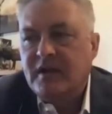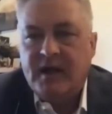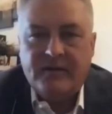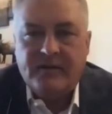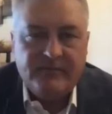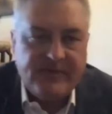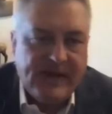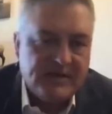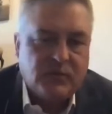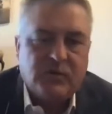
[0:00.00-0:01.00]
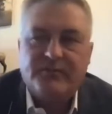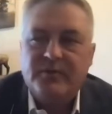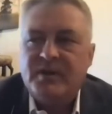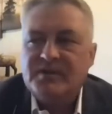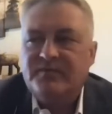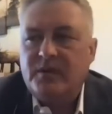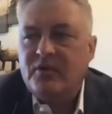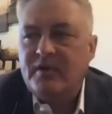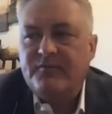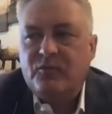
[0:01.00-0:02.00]
Fast forward a few months,
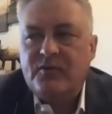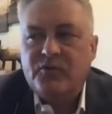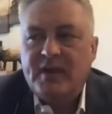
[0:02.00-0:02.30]
February 4th,